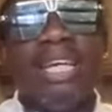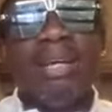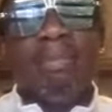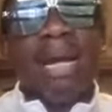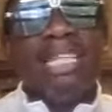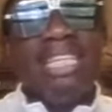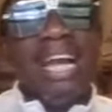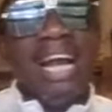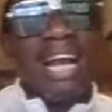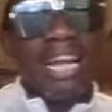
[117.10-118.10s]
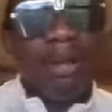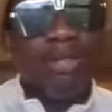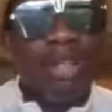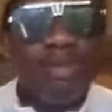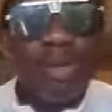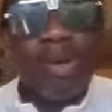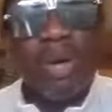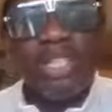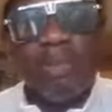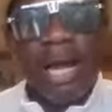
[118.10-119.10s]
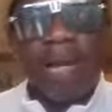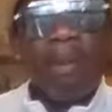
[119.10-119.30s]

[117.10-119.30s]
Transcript: managing anger. Clarice, you have to go and watch back.